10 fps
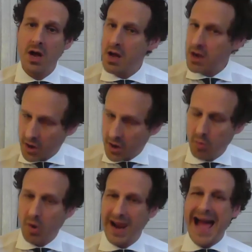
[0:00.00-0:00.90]

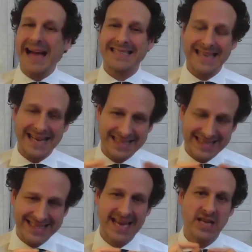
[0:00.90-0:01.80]
global access
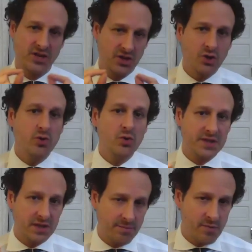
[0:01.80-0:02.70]
to tools and
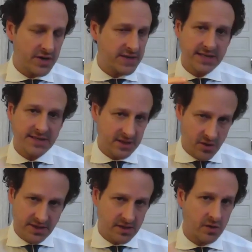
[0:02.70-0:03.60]
commodities is
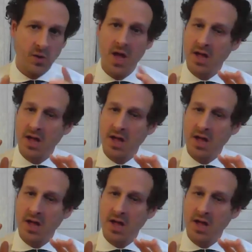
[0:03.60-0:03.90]
critical.